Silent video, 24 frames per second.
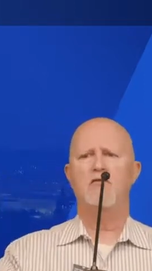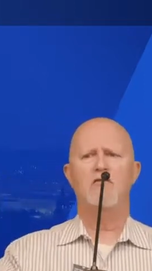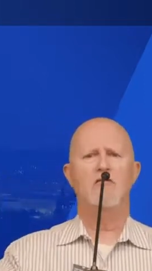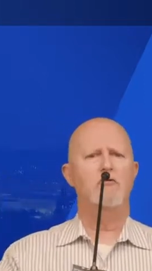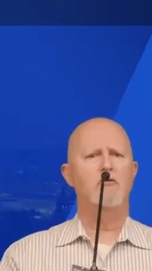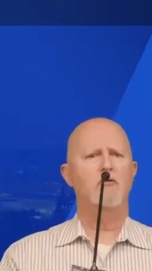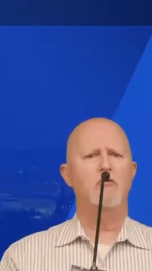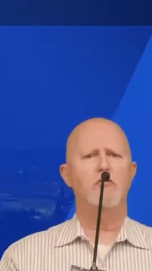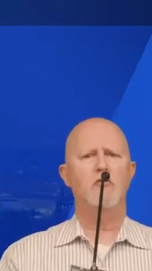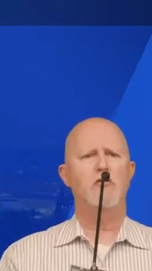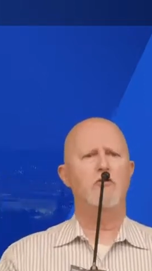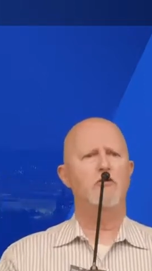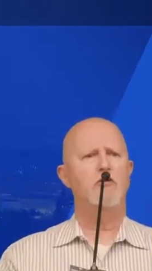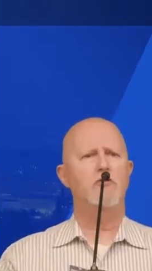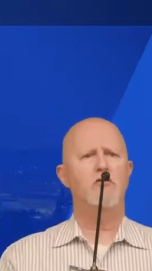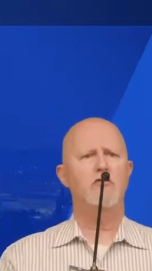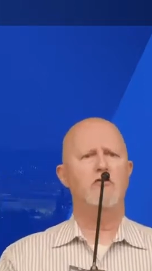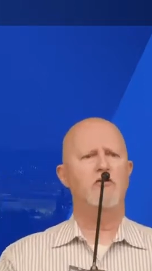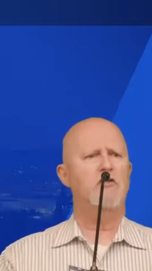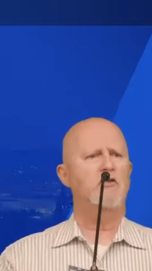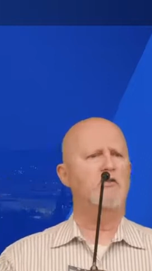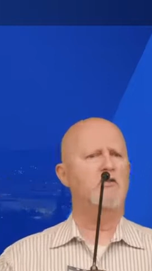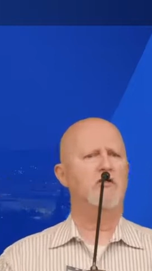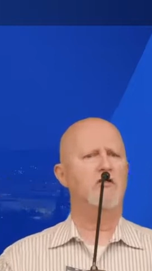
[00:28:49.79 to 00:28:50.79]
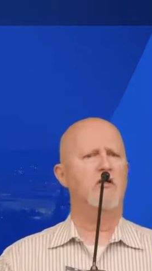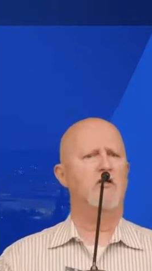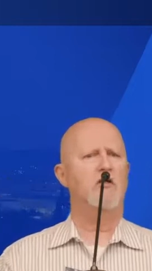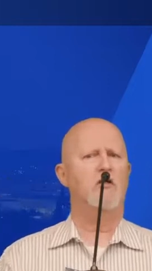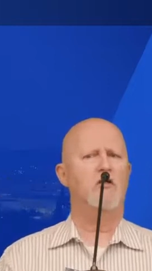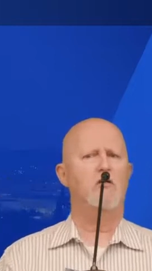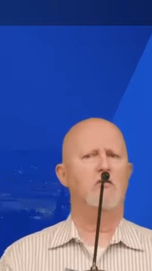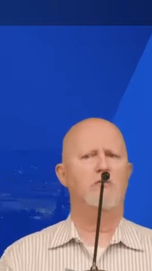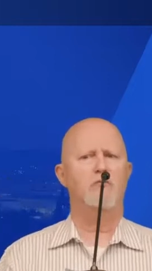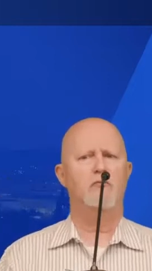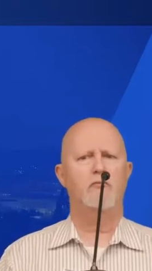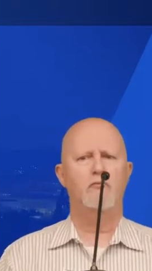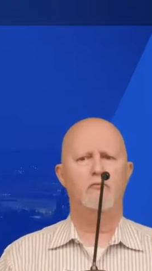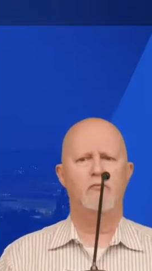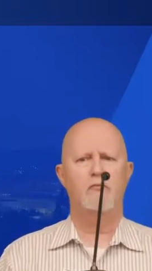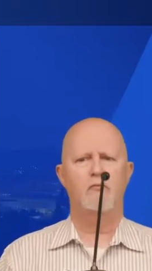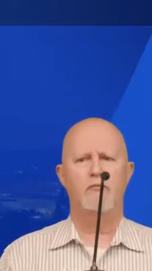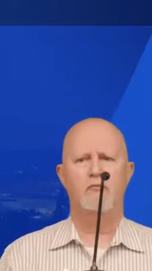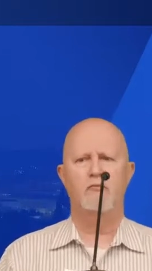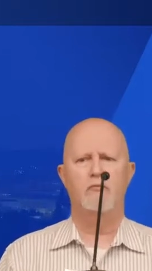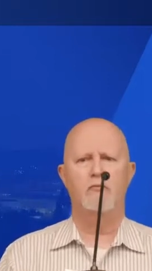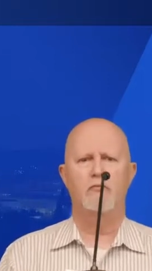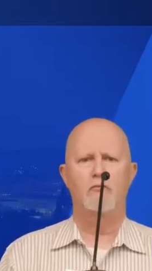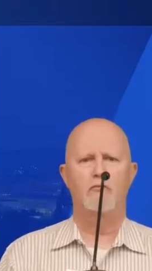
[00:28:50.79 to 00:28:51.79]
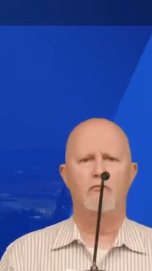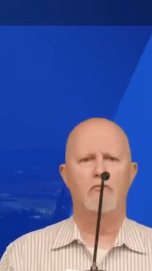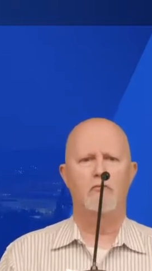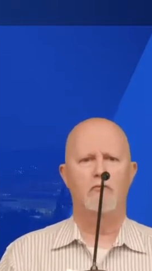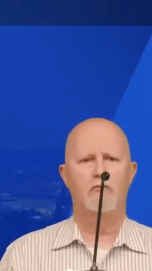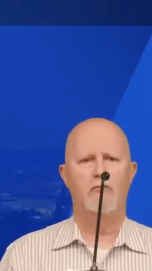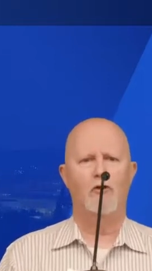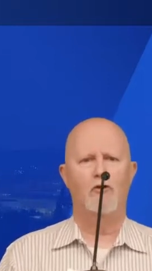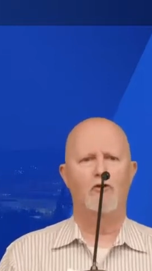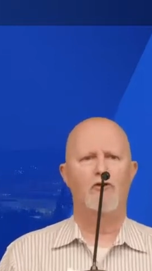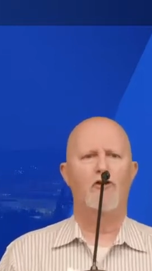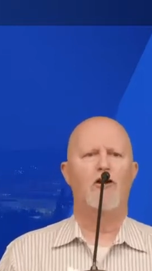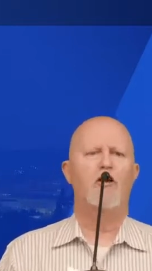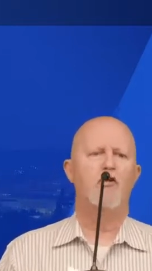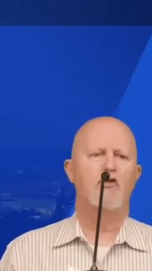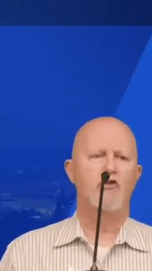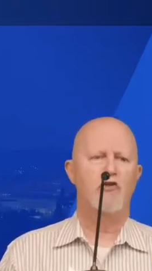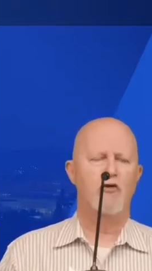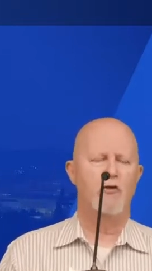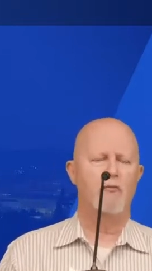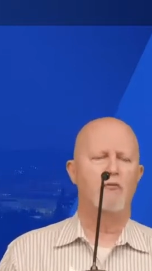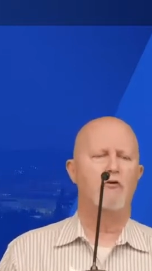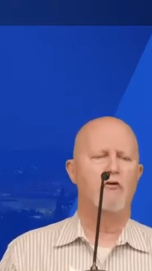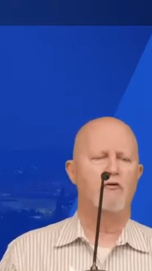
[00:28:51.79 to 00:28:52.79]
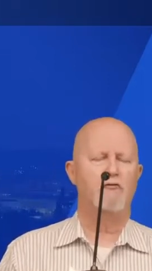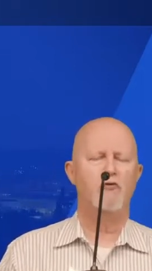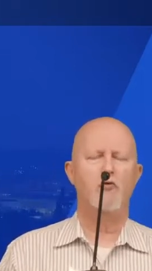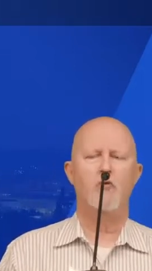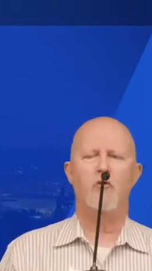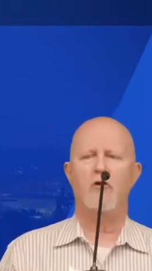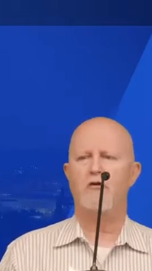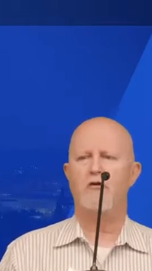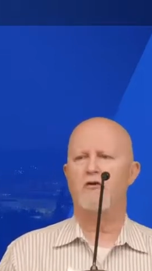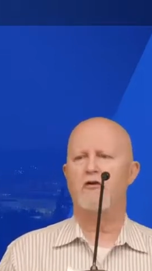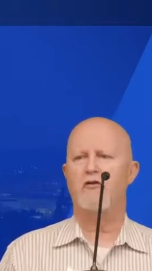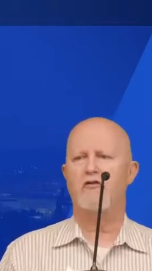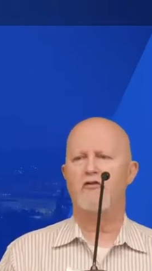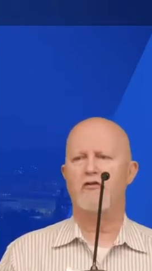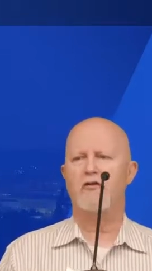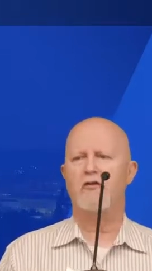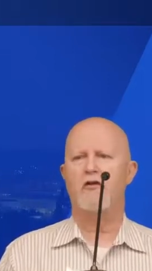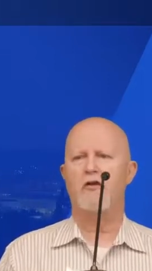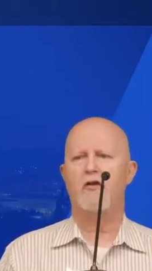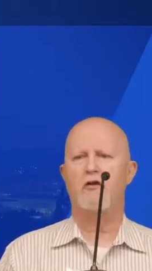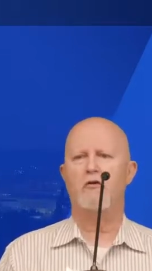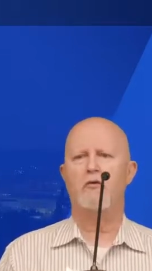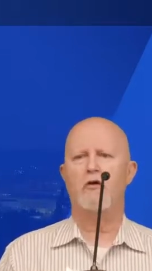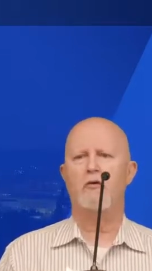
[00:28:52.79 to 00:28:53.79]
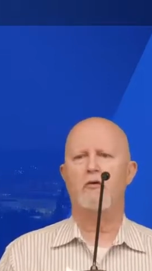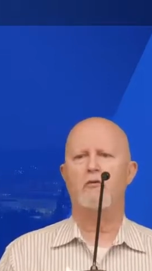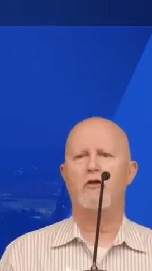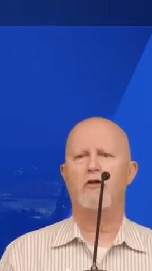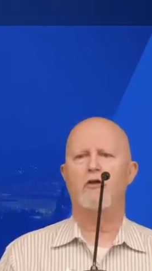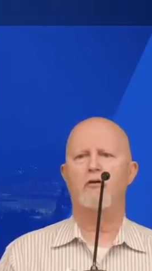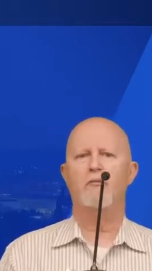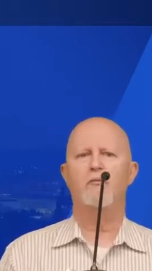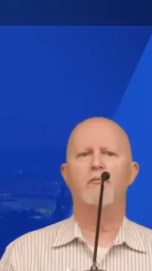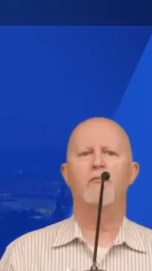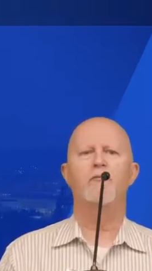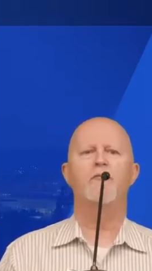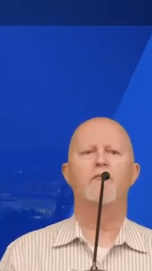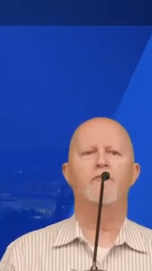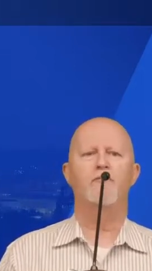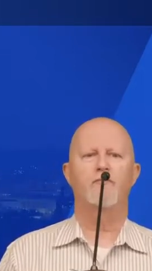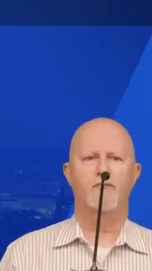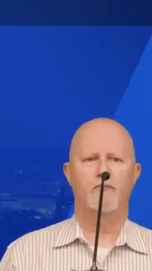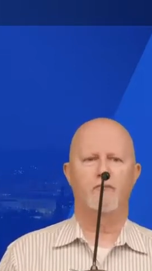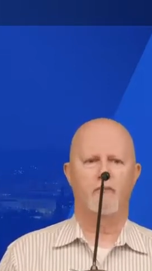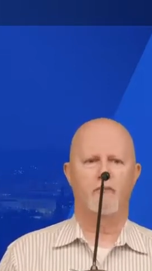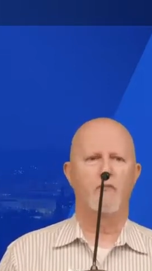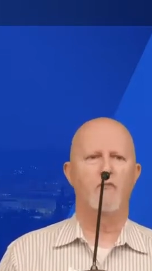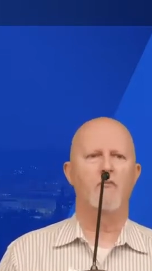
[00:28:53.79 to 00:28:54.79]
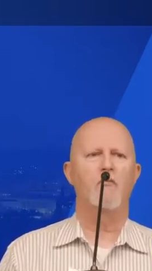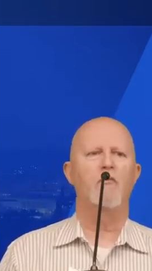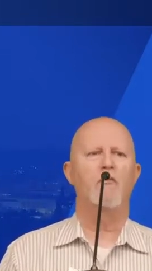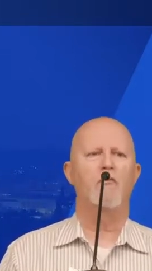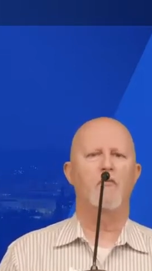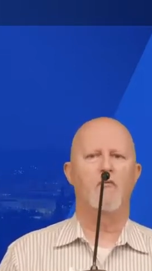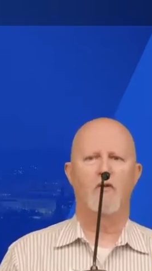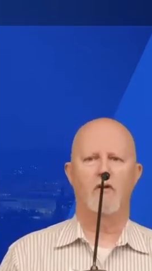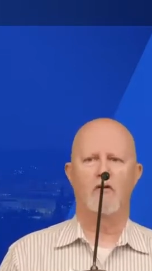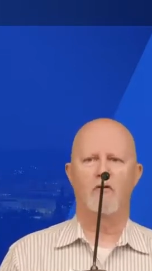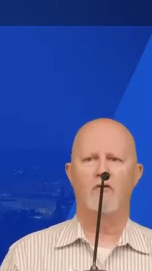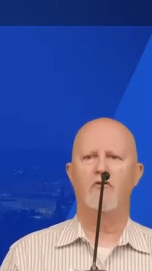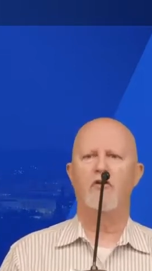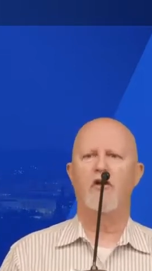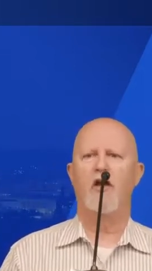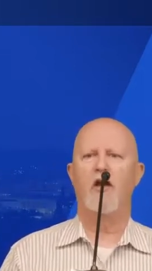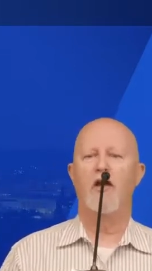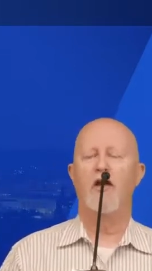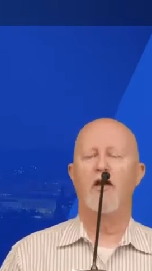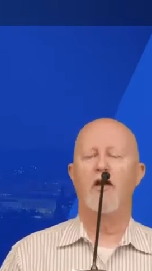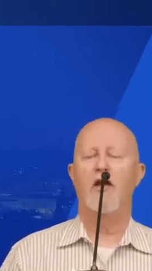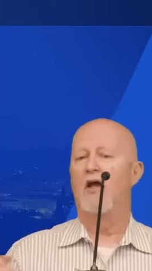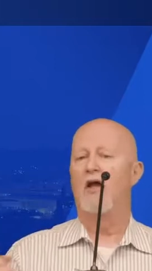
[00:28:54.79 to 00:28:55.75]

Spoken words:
Who uses a large number of queries in their Webi? Okay.